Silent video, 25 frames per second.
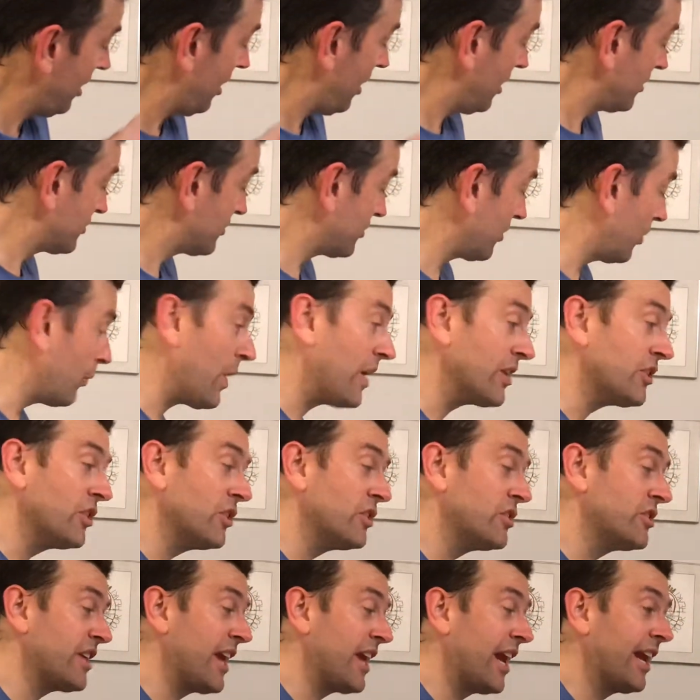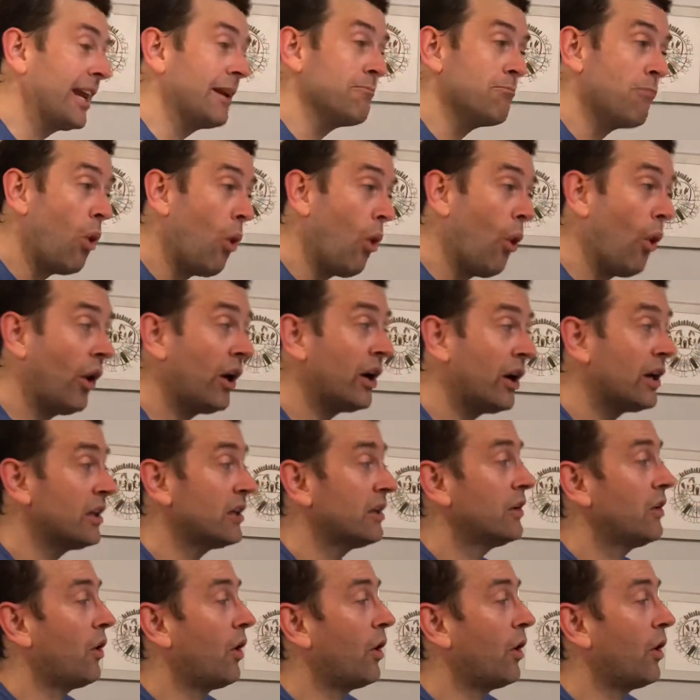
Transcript: So when you're saying more